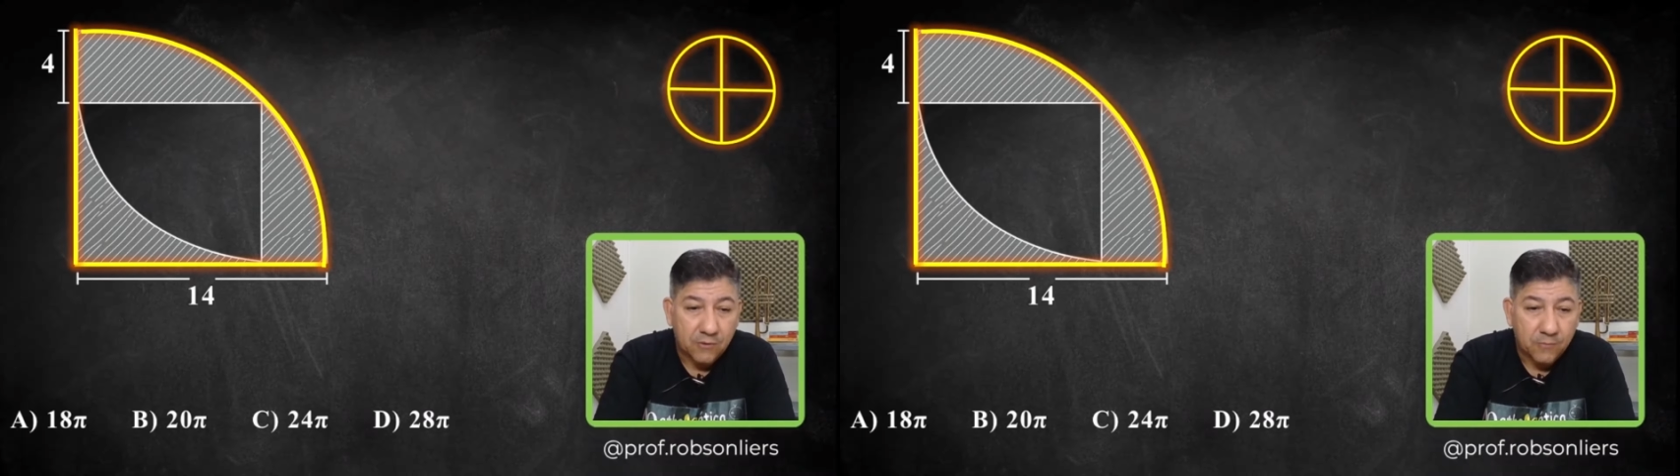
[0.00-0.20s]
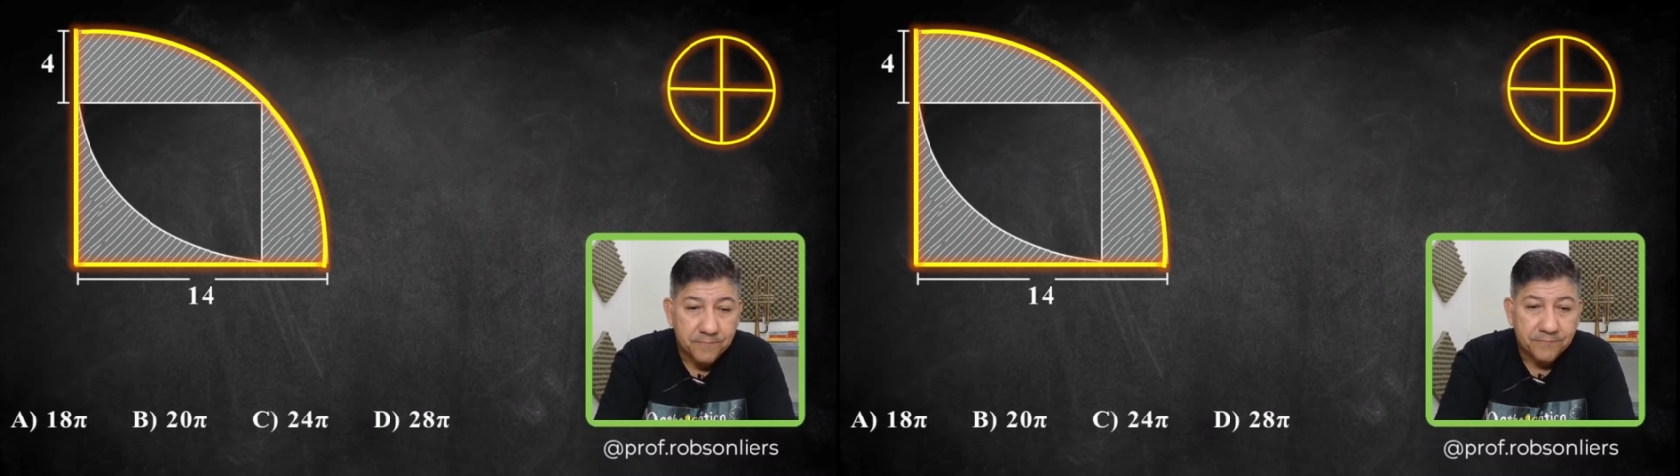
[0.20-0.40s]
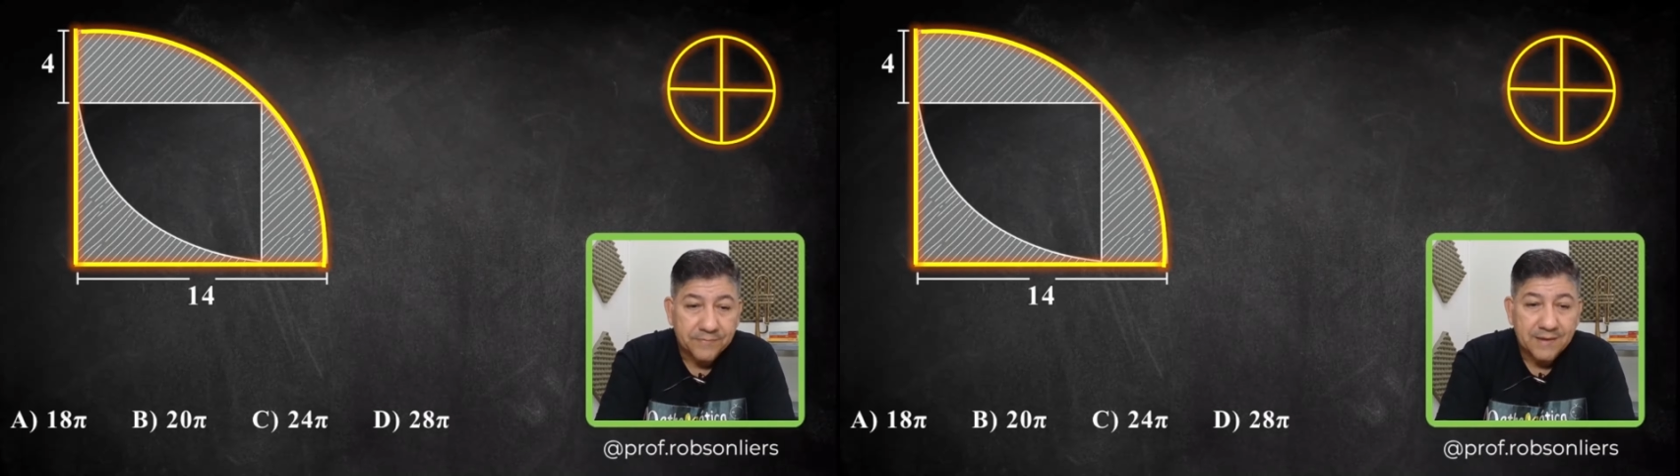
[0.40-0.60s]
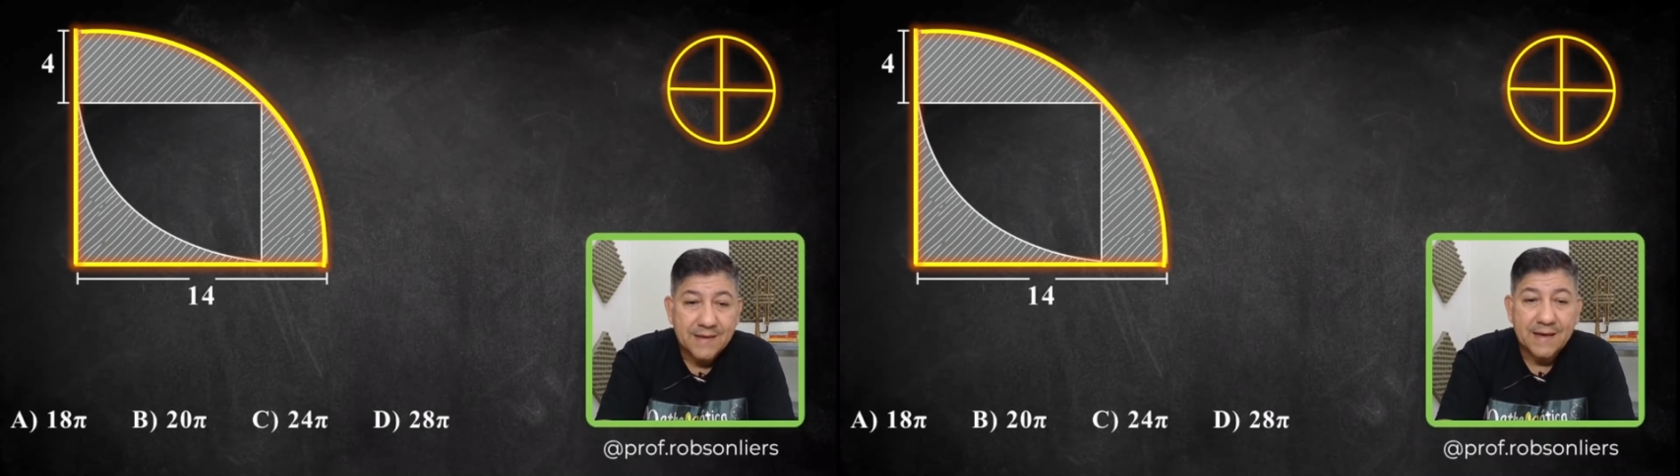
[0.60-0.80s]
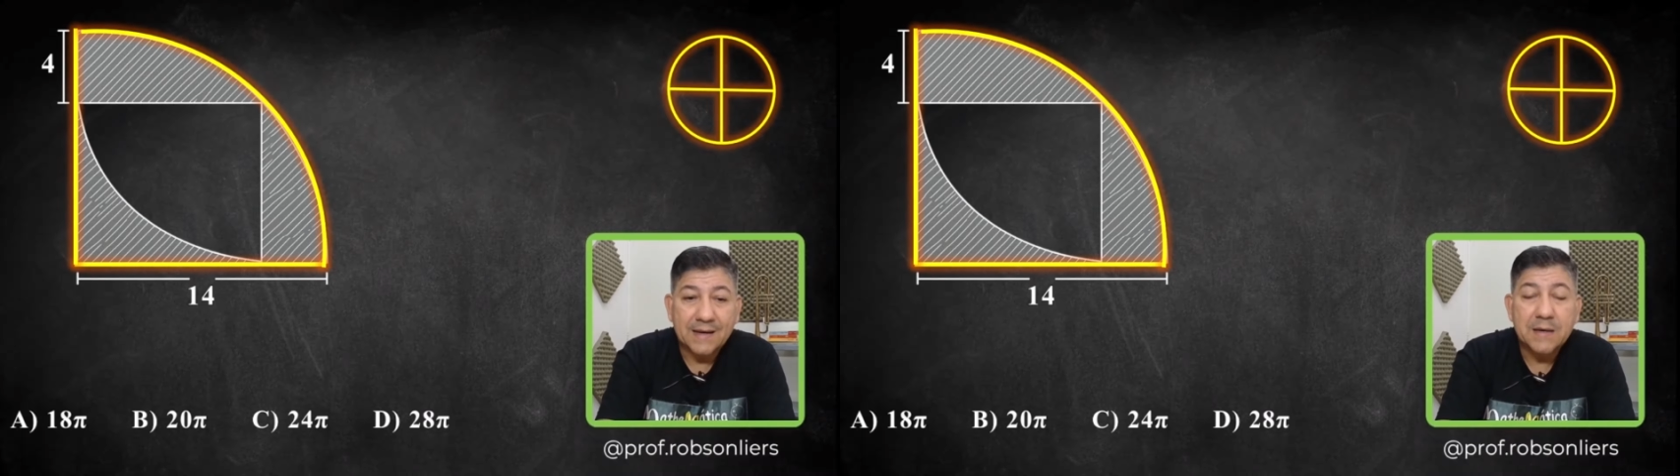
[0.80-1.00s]
it
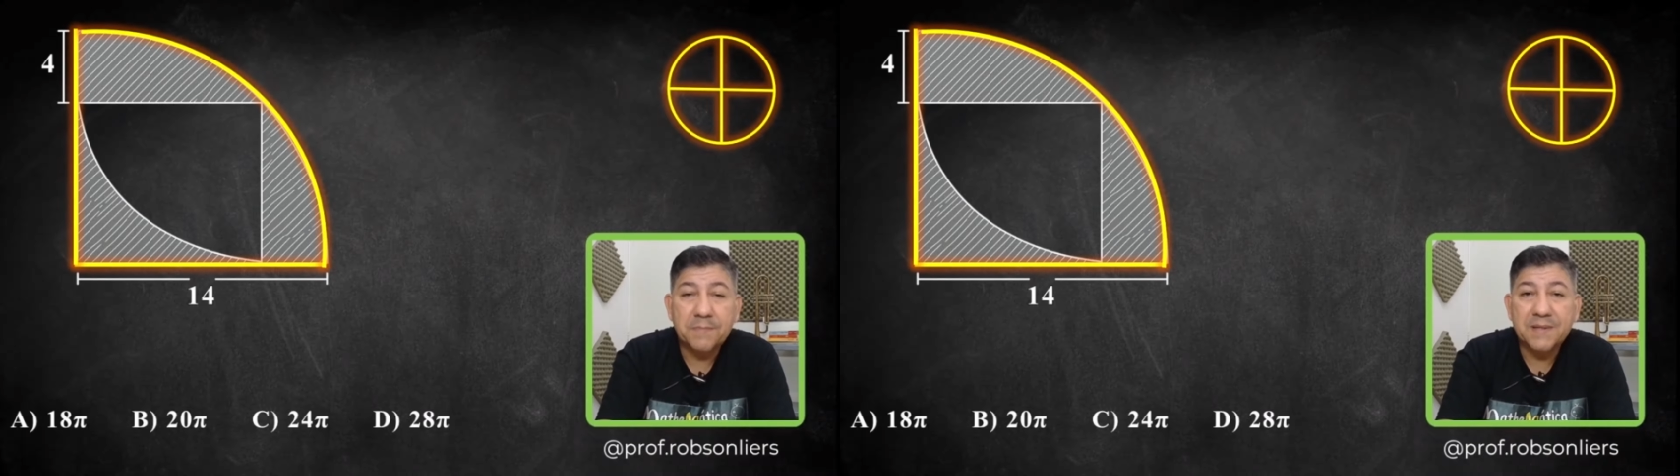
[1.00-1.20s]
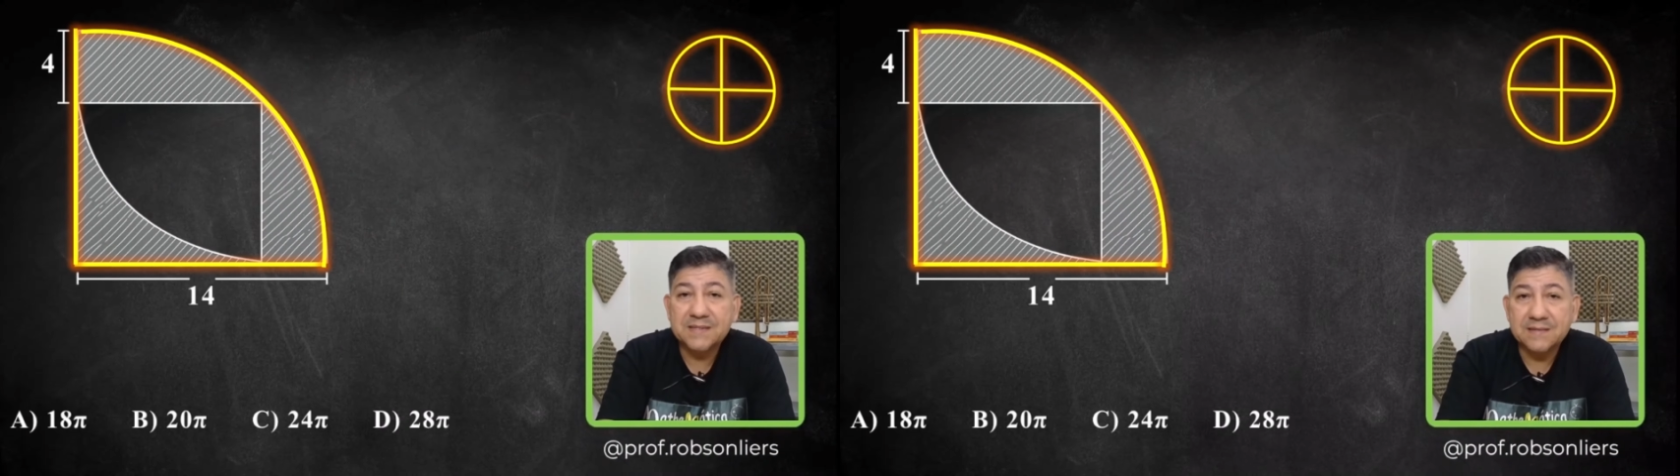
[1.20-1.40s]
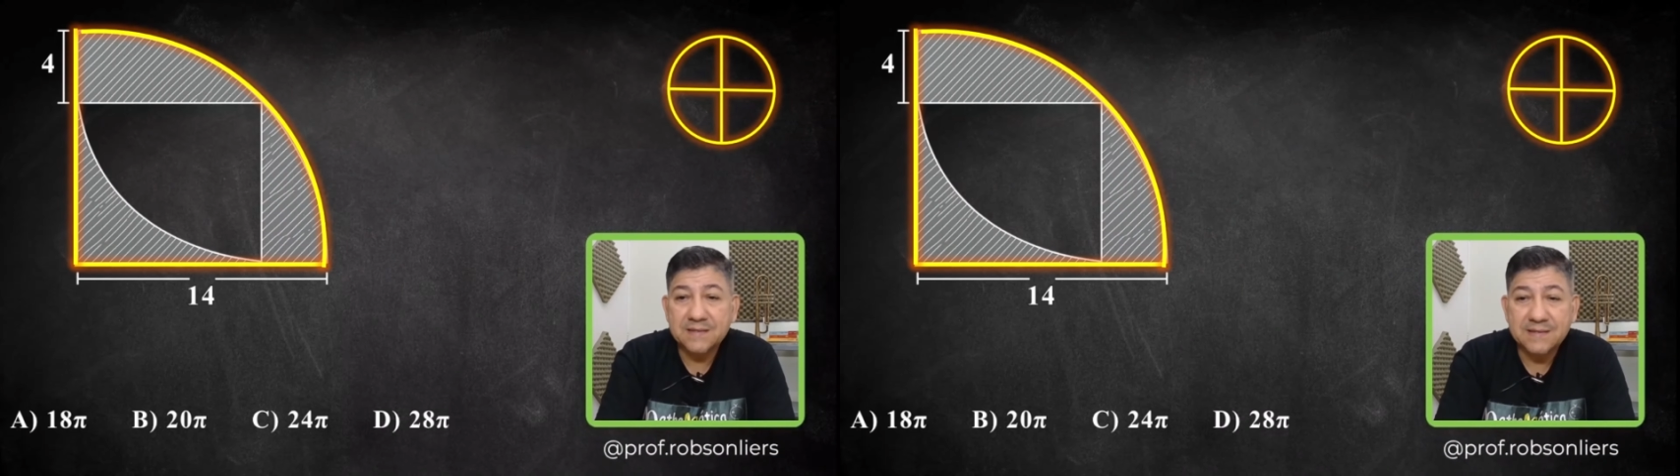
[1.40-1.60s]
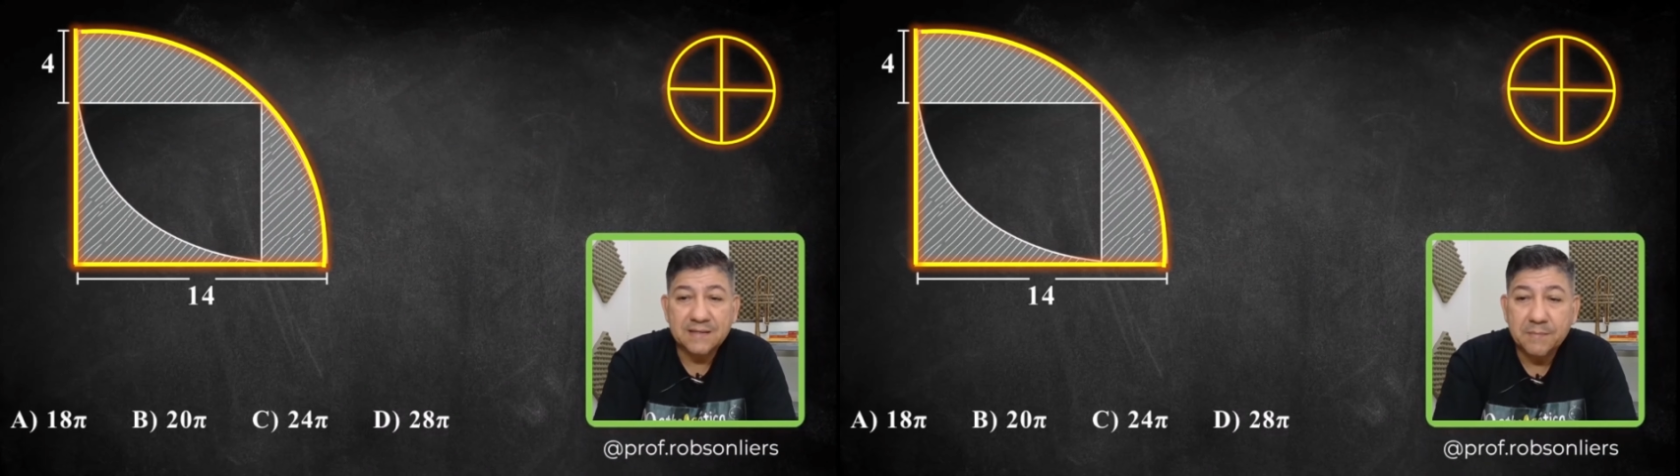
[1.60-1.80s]
represents exactly